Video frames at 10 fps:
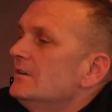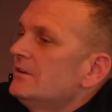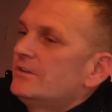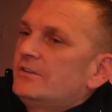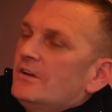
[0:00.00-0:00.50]
Like. I,
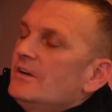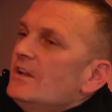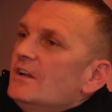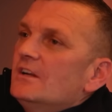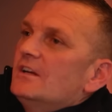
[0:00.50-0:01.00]

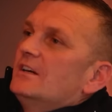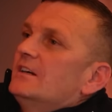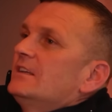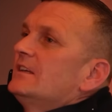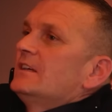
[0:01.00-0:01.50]

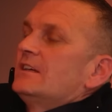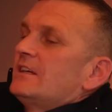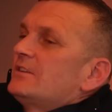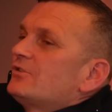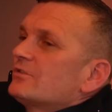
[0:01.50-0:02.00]

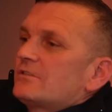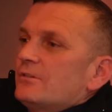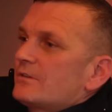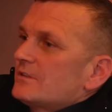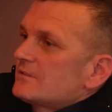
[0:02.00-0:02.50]
it just
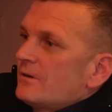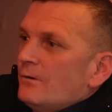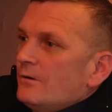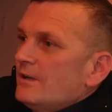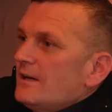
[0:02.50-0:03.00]
took its
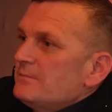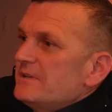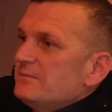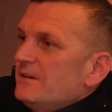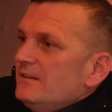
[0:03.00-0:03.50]
toll on me,
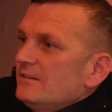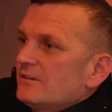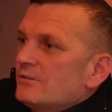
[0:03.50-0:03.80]
but I